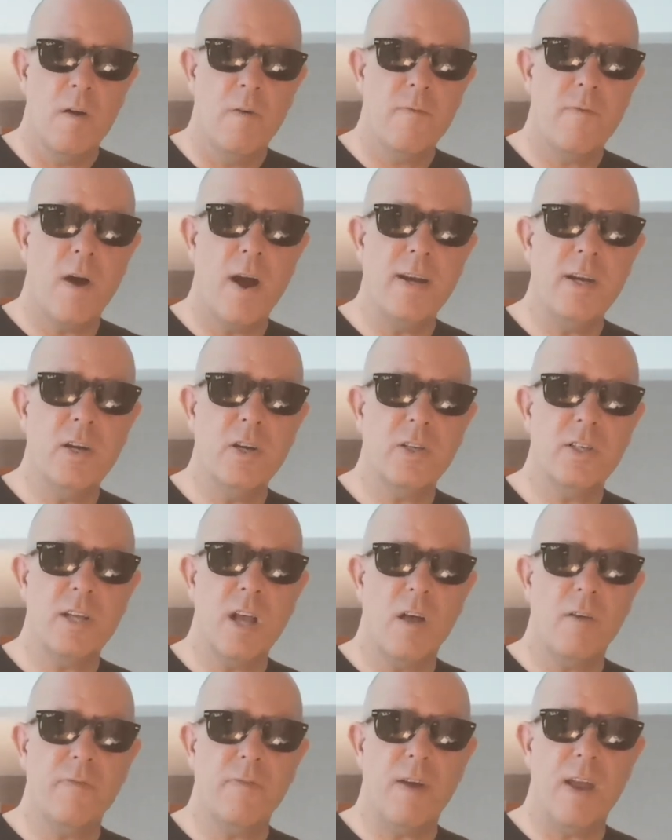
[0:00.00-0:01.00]
find
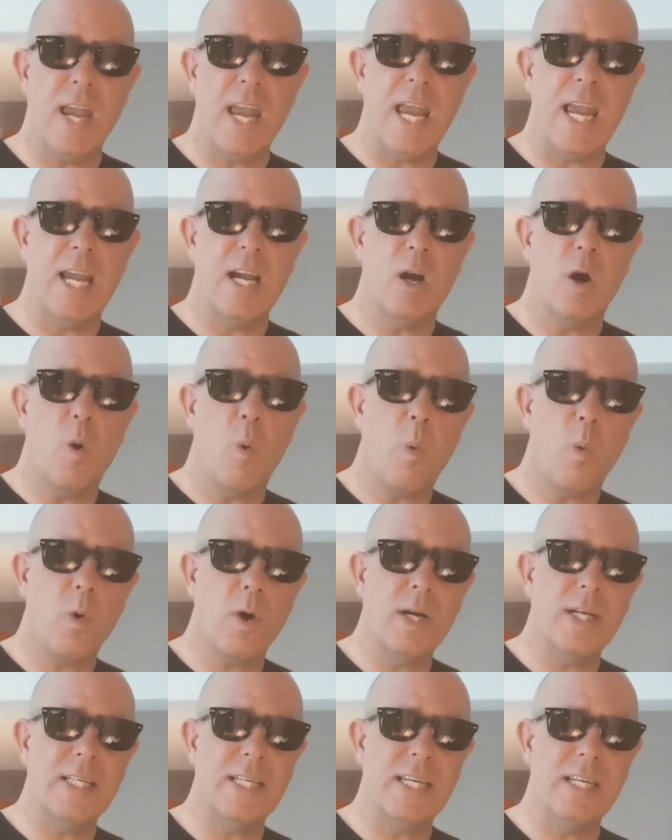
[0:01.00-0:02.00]
yourself a
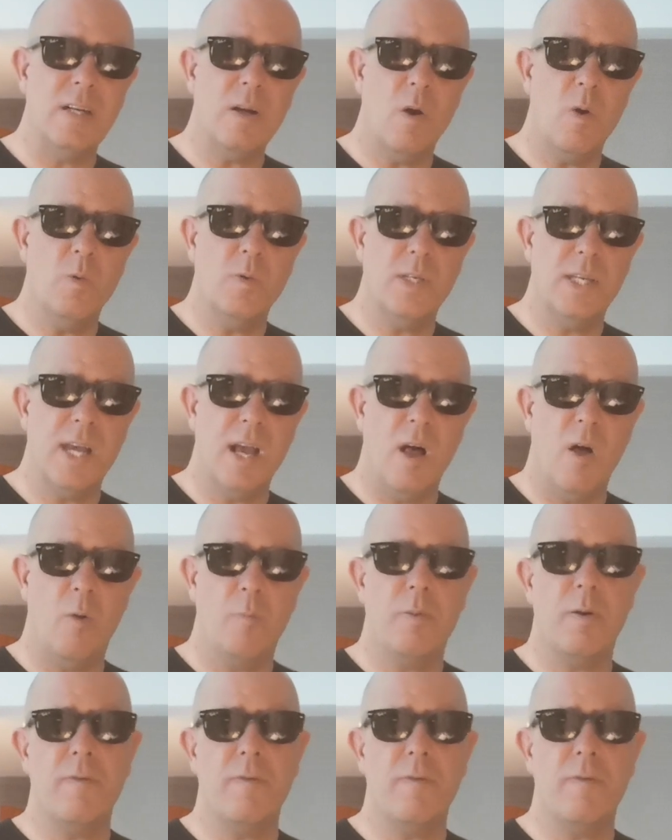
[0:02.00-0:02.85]
quarantine hotel,